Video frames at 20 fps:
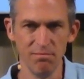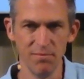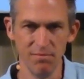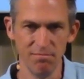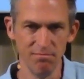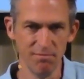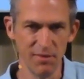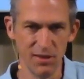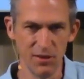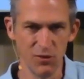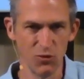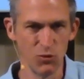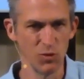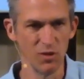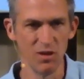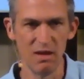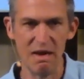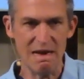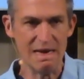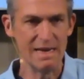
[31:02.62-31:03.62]
an
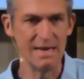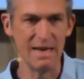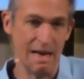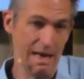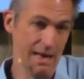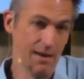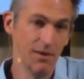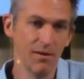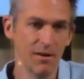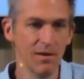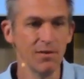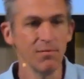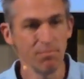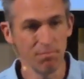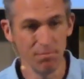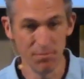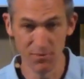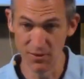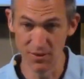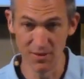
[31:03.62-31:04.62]
Israelite. I don't know.
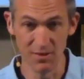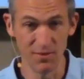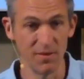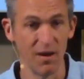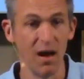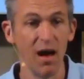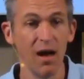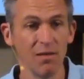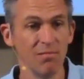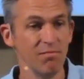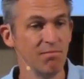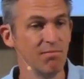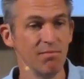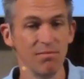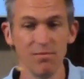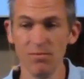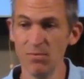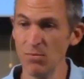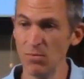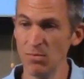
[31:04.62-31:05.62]
It's a good thought.
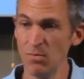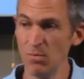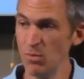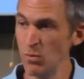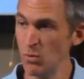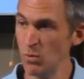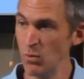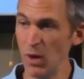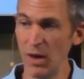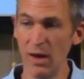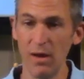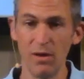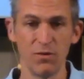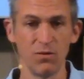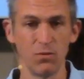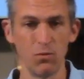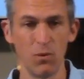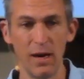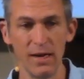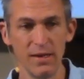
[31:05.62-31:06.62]
What
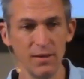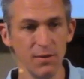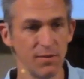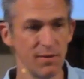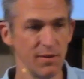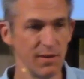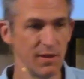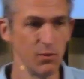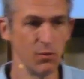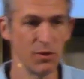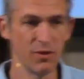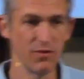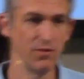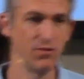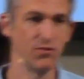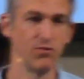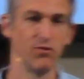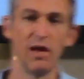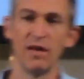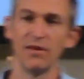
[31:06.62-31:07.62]
else? Why do you think he
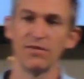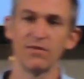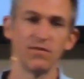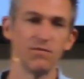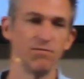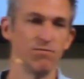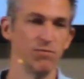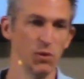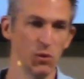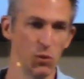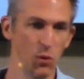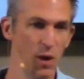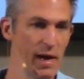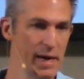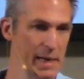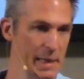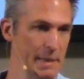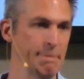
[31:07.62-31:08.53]
wasn't dressed for the wedding?